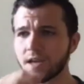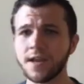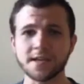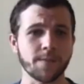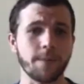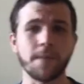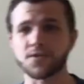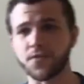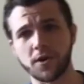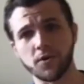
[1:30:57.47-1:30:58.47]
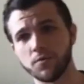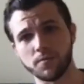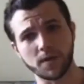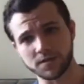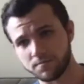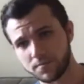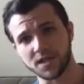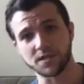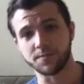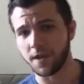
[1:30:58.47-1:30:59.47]
next to my best friend, who has
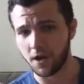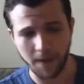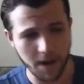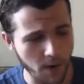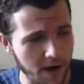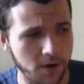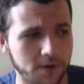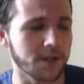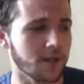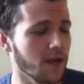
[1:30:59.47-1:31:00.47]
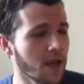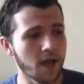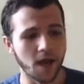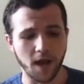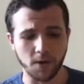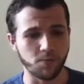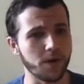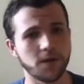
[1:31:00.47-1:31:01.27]
since been on my records, and uh, really